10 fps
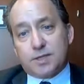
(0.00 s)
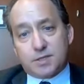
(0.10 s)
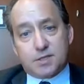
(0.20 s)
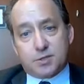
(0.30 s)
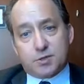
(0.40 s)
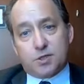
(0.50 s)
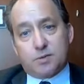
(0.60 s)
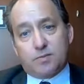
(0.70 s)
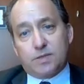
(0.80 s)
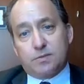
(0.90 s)
dozen years ago
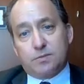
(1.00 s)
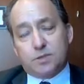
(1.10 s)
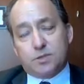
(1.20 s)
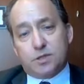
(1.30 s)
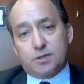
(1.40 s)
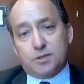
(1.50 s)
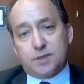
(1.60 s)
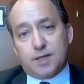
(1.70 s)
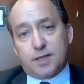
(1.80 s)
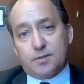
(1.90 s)
when we started
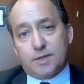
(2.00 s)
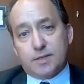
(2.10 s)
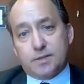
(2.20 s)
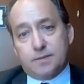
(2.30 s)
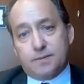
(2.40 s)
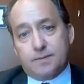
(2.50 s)
Yale-NUS.